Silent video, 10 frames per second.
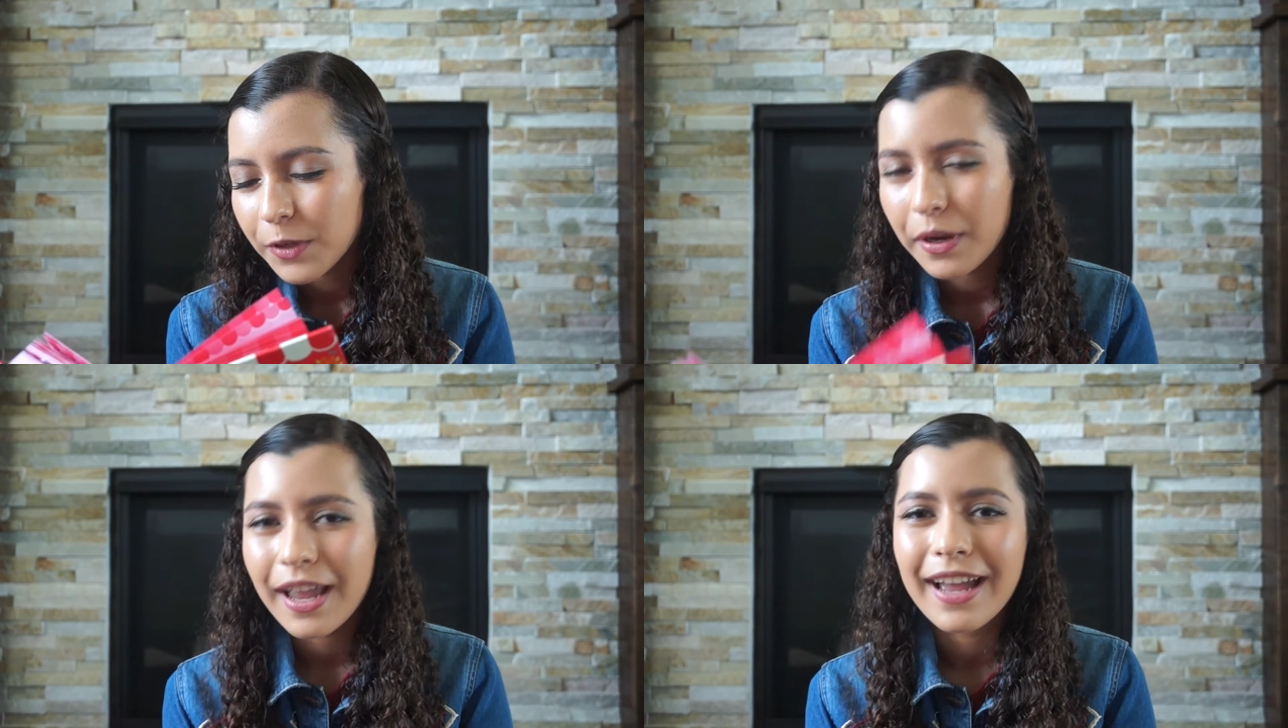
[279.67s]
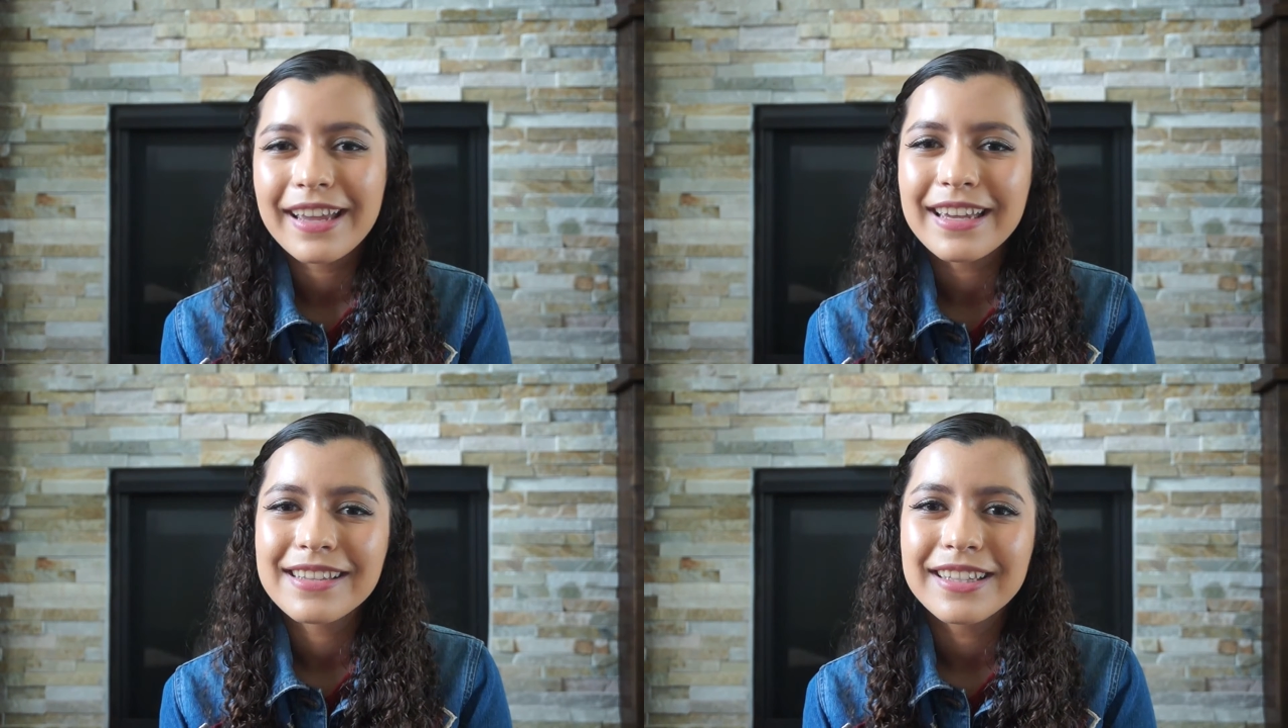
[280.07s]

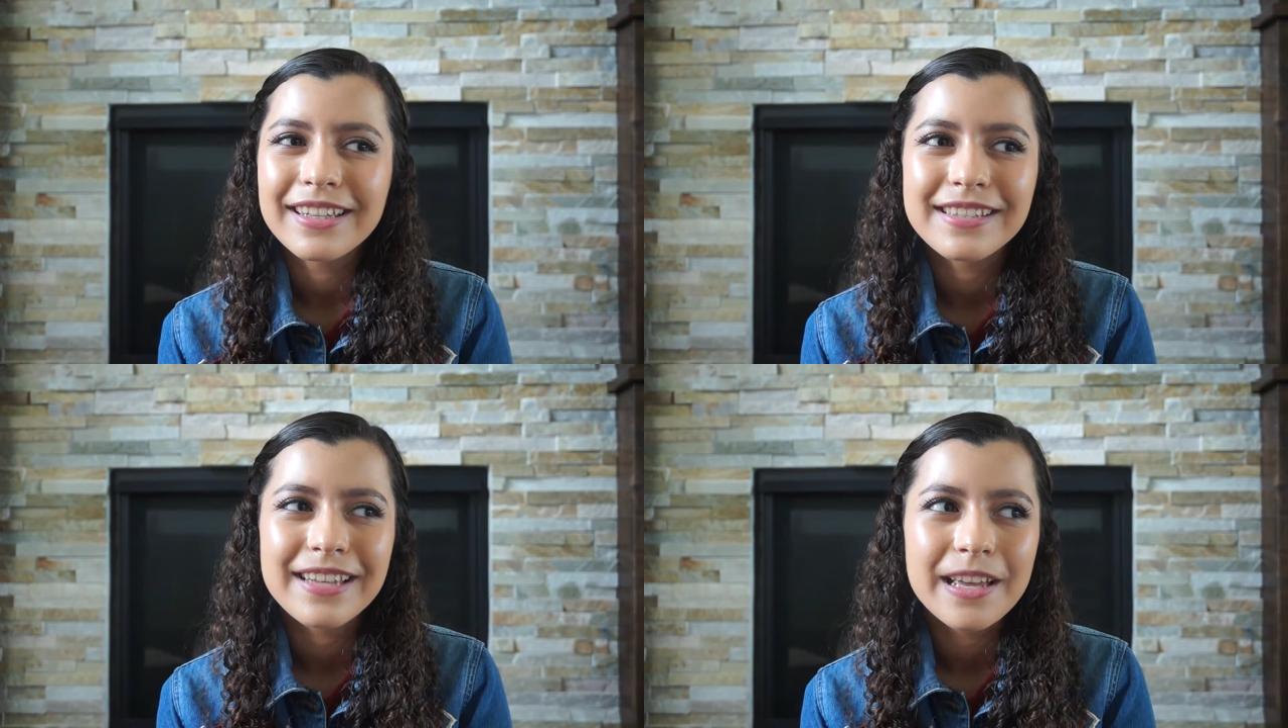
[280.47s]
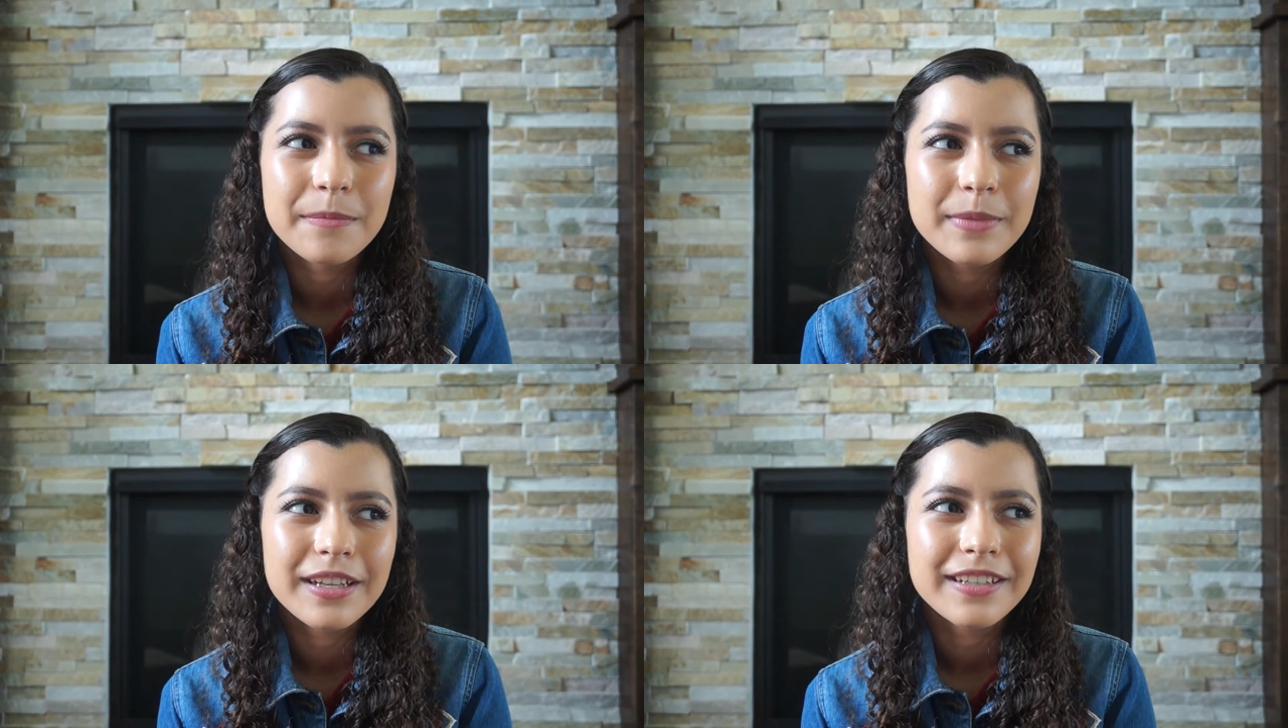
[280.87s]
okay, I can't say his
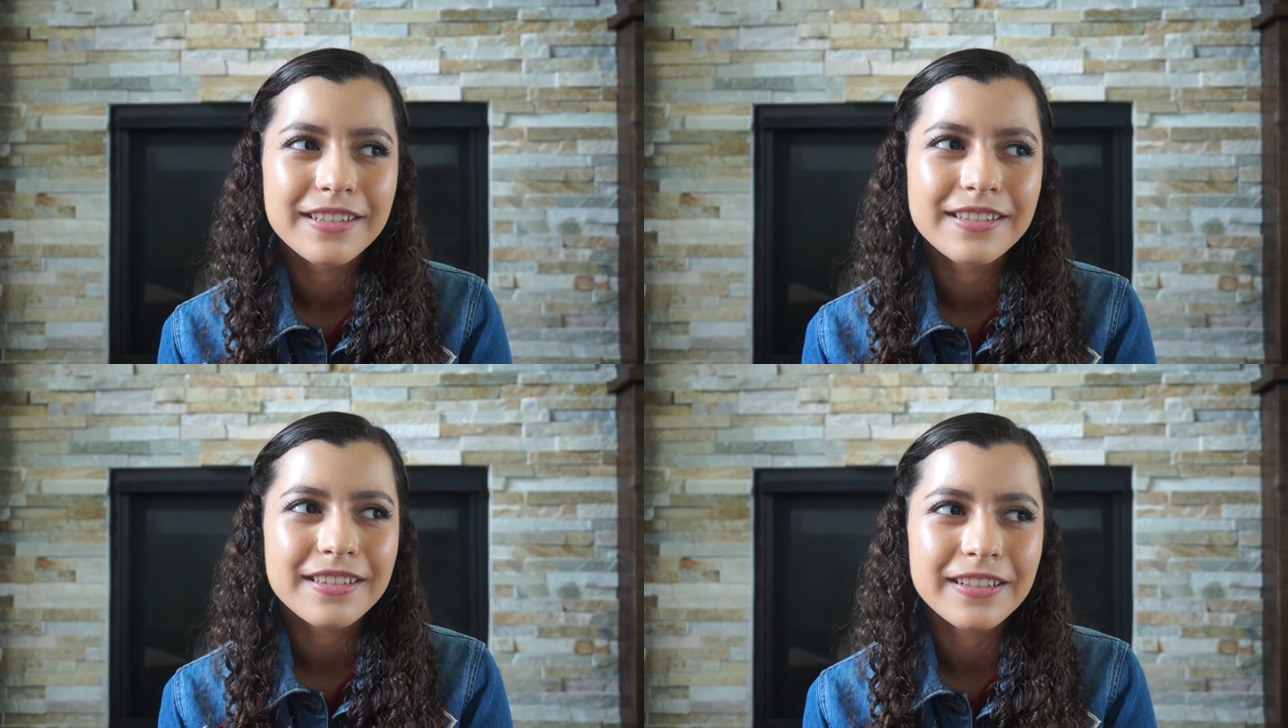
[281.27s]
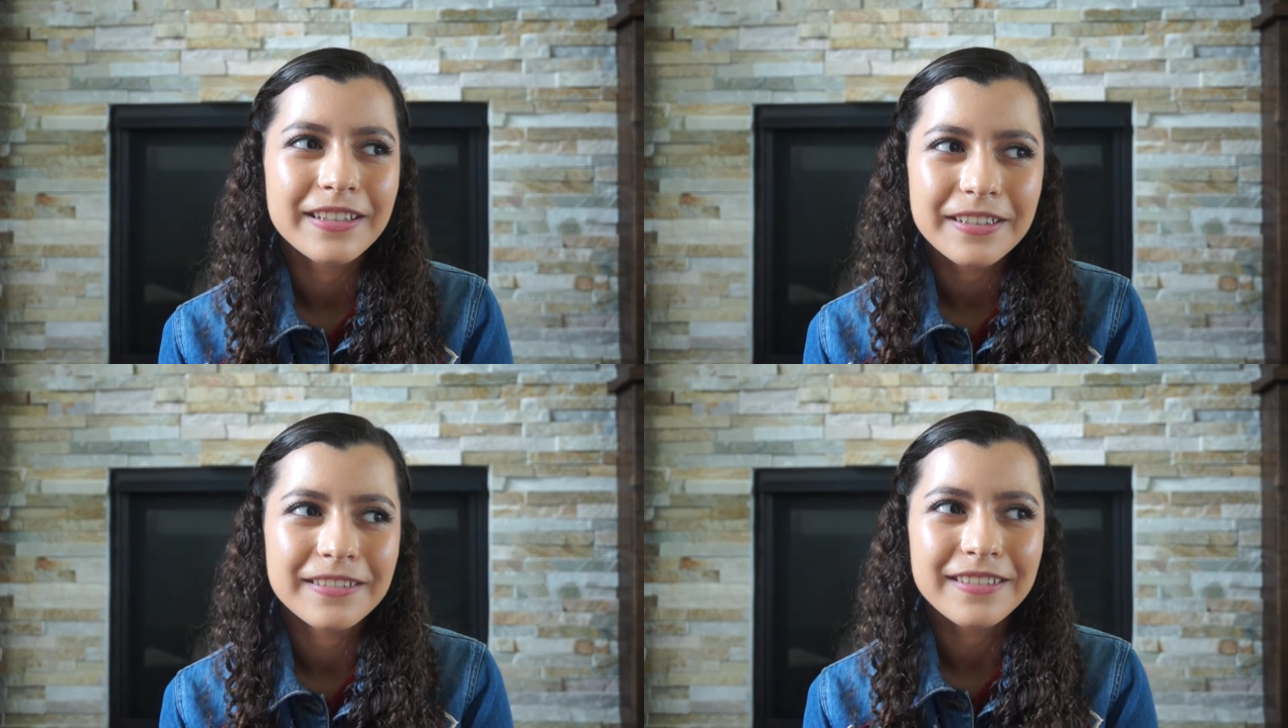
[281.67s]
name because
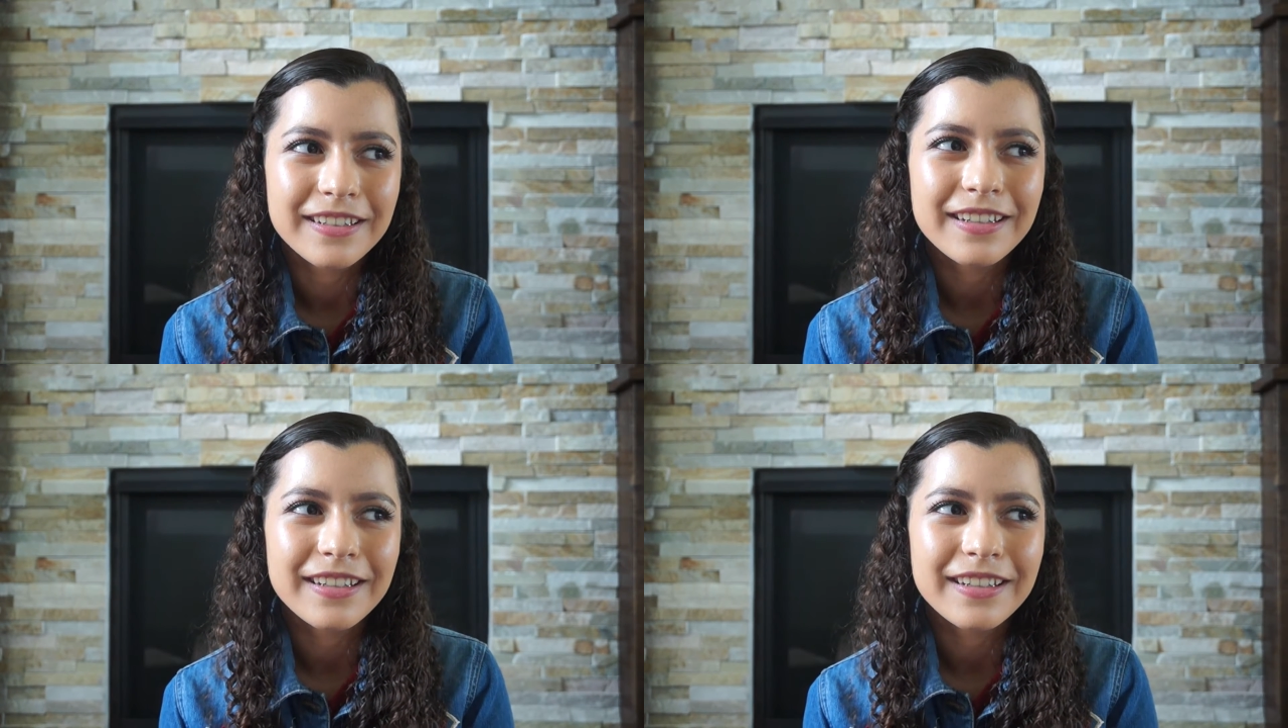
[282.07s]
like,